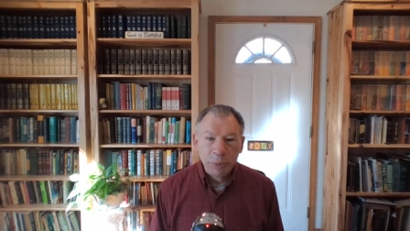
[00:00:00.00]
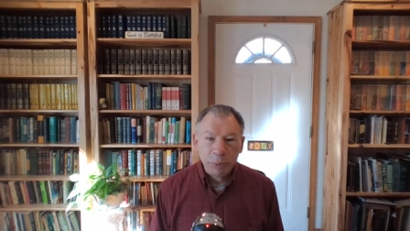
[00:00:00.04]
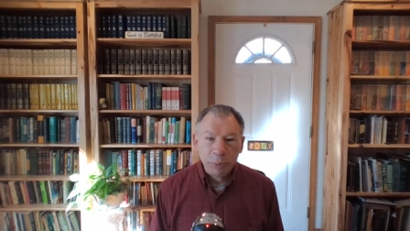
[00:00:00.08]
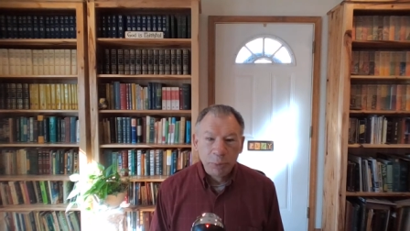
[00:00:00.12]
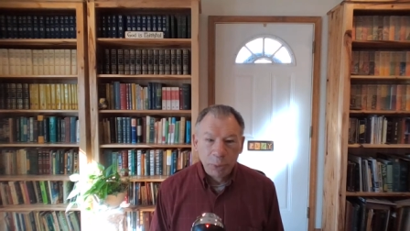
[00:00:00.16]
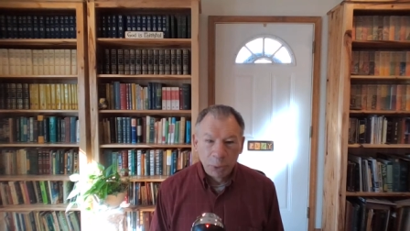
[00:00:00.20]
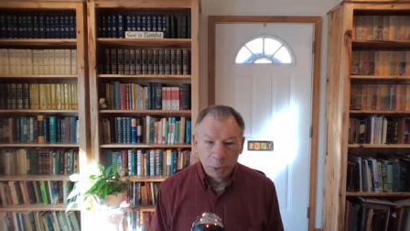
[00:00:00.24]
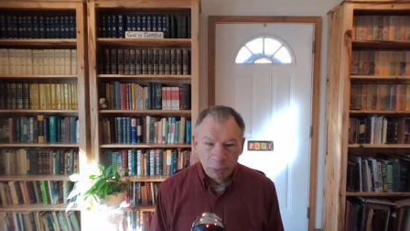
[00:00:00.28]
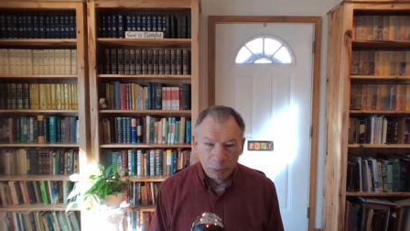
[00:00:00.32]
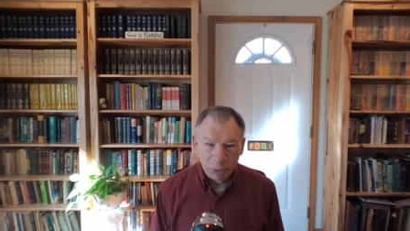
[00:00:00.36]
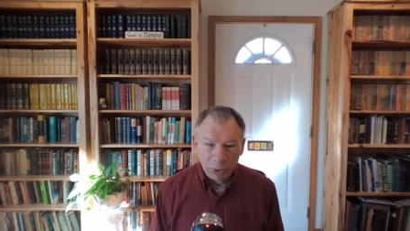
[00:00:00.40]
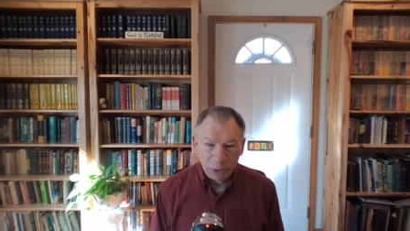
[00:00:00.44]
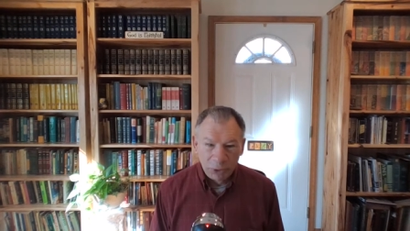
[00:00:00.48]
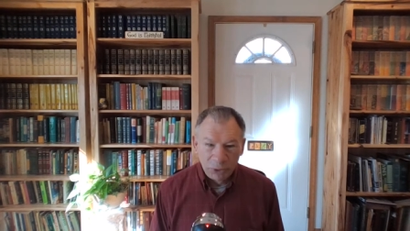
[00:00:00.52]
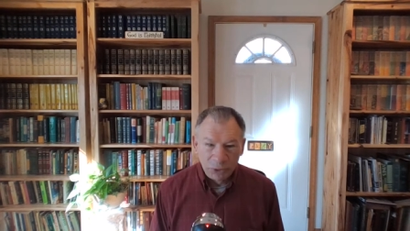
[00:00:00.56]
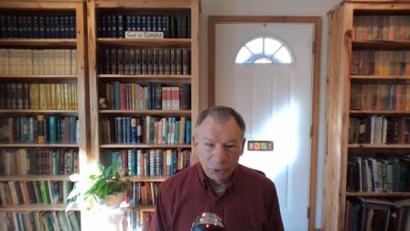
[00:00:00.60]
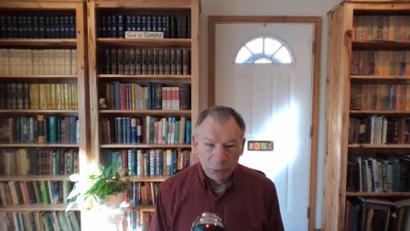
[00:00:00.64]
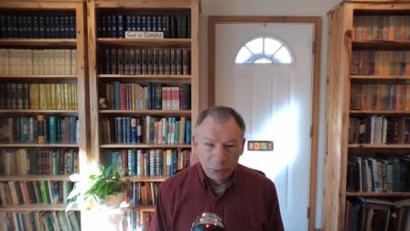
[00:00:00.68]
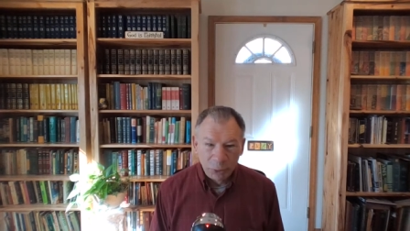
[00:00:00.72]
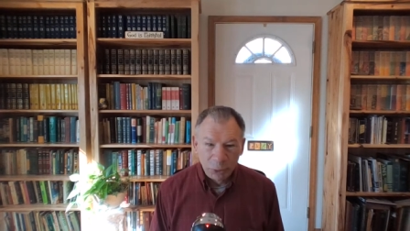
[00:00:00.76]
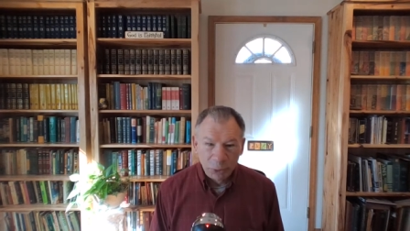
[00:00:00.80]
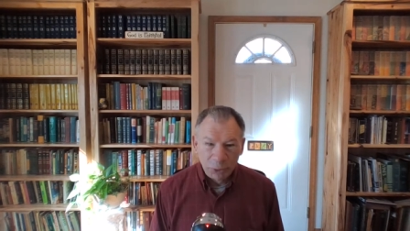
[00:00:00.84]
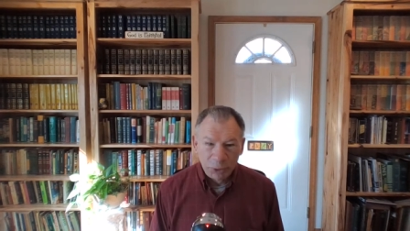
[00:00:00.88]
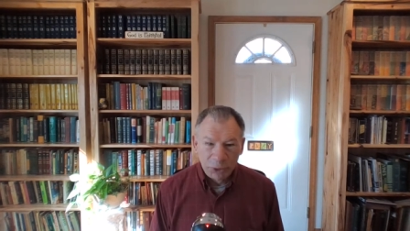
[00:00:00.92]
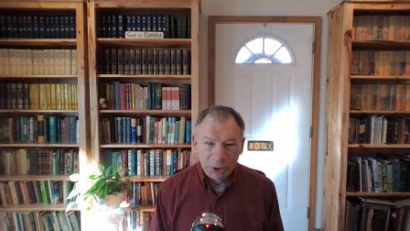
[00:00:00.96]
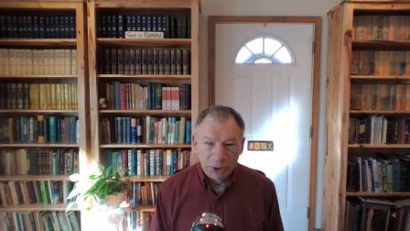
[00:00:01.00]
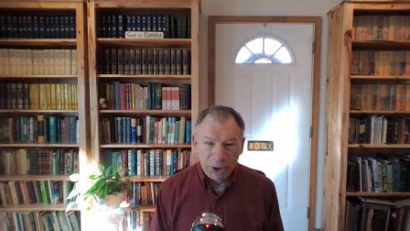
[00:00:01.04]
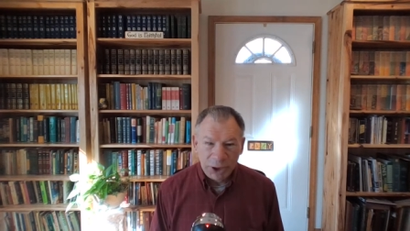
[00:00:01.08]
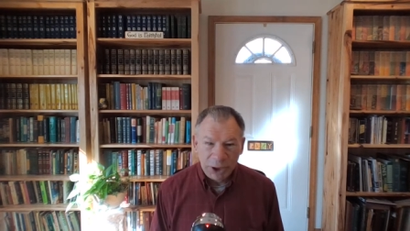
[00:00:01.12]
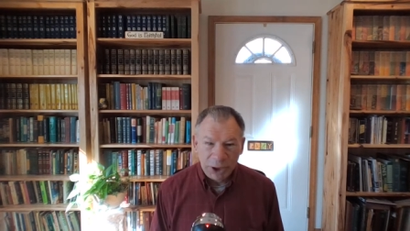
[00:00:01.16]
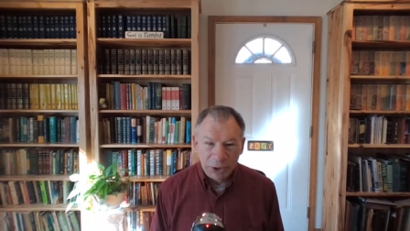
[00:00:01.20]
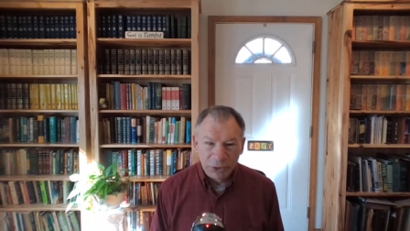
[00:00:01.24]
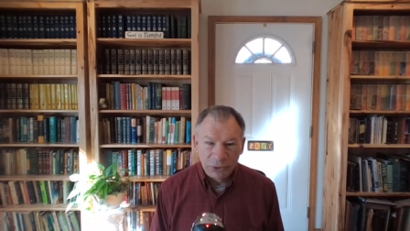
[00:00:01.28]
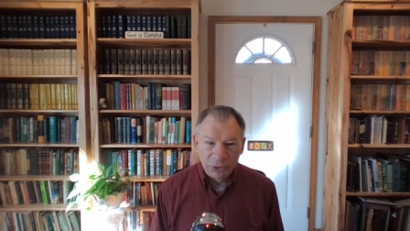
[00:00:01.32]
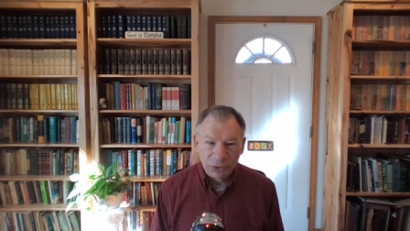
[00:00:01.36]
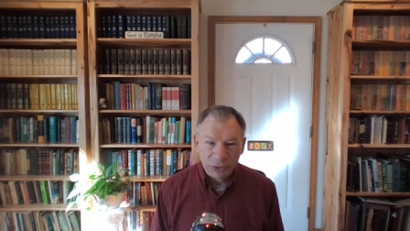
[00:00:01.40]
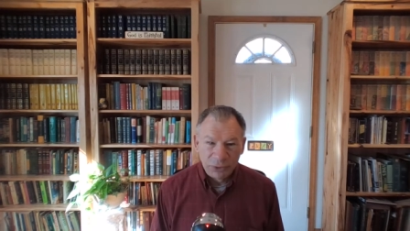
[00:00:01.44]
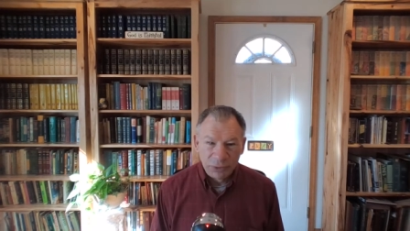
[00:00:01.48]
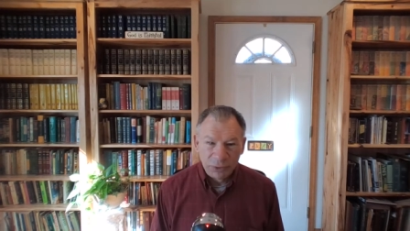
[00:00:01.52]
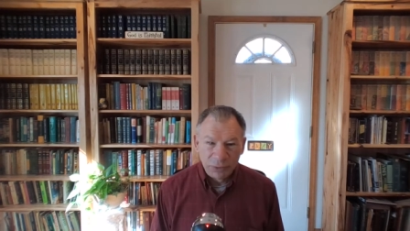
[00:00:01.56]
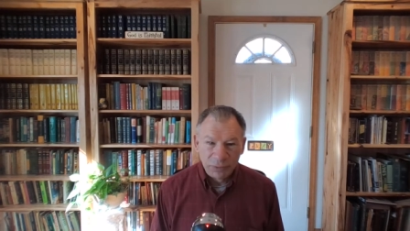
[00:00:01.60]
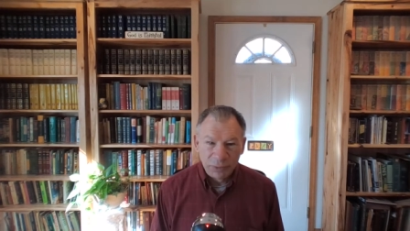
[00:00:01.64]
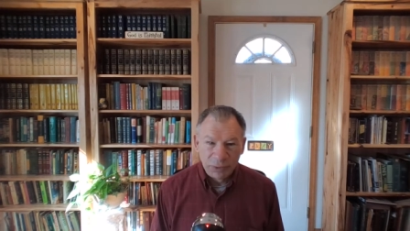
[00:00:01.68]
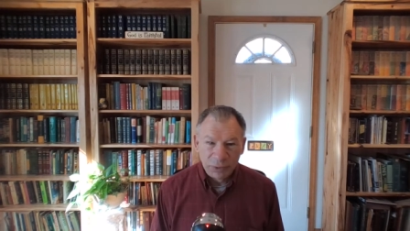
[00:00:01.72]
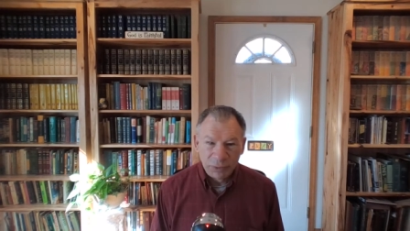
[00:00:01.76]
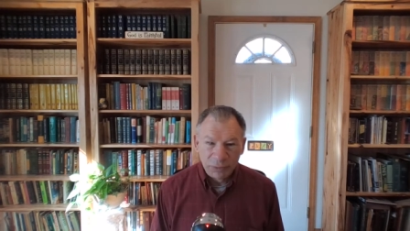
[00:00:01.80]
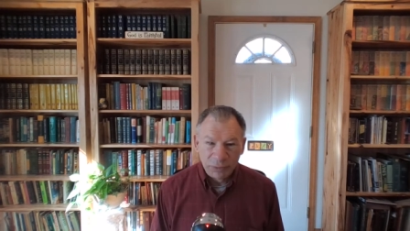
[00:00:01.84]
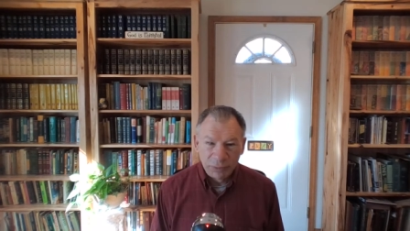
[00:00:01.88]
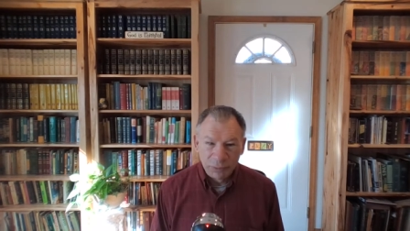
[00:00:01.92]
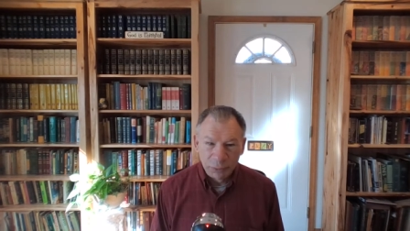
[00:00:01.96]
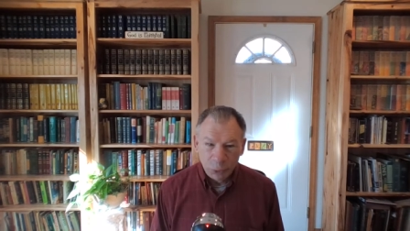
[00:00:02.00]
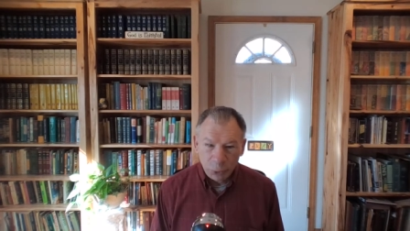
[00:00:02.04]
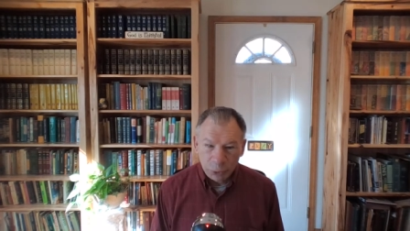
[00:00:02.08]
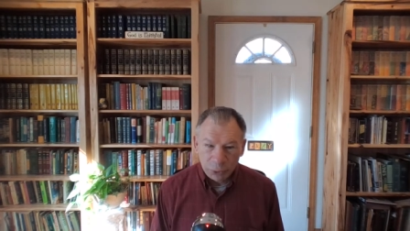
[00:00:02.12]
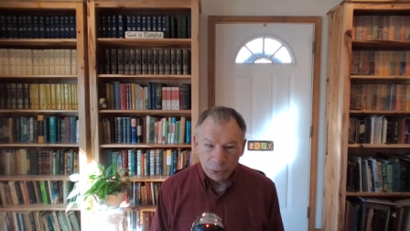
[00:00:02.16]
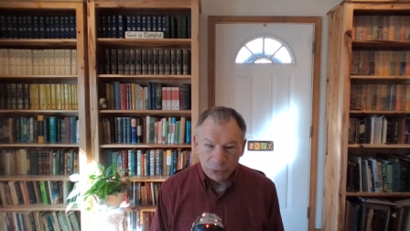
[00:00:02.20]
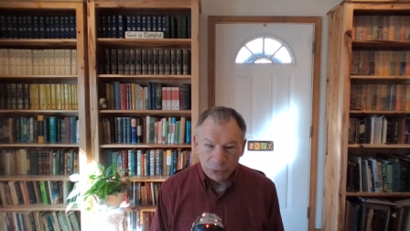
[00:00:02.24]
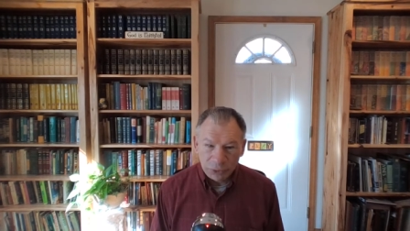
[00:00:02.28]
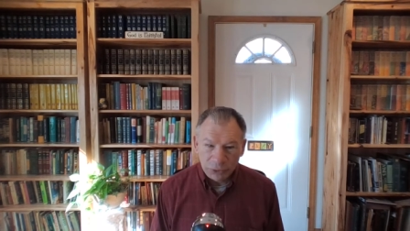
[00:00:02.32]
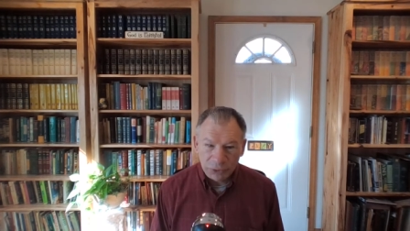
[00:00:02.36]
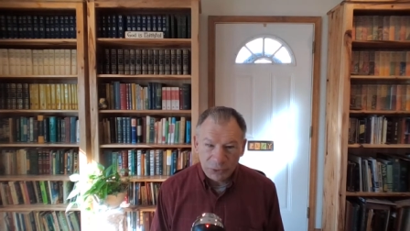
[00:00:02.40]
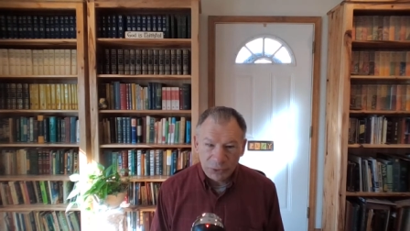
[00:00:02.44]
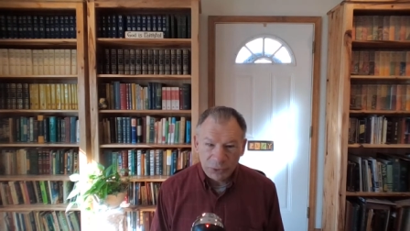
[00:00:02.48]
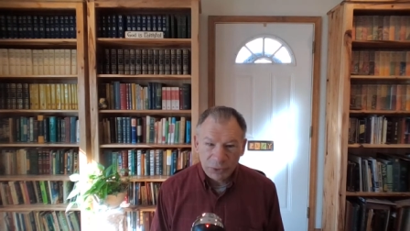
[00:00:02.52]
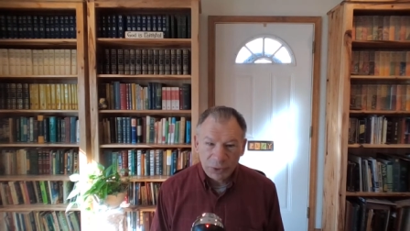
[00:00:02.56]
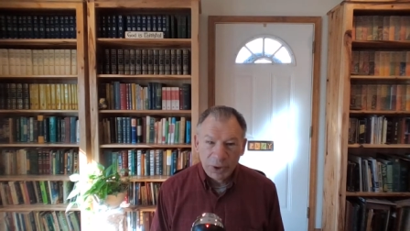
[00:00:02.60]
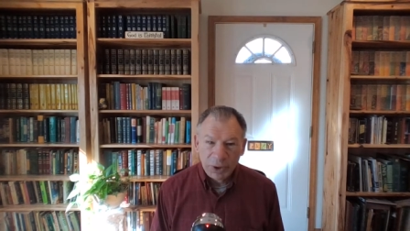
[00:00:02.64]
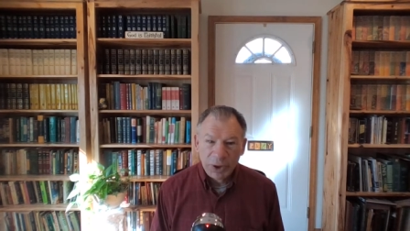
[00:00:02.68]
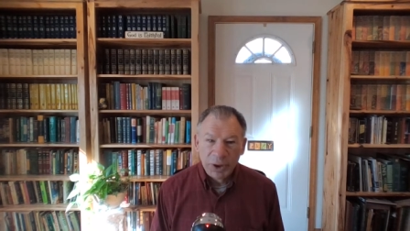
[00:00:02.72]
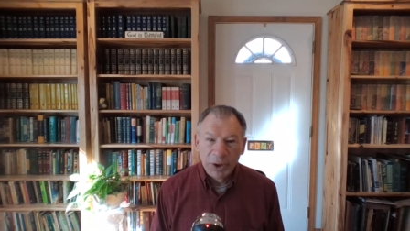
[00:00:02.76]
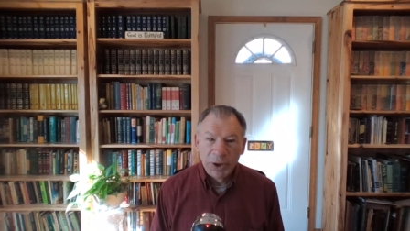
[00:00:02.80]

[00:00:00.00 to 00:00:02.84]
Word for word: permissible in cases of divorce.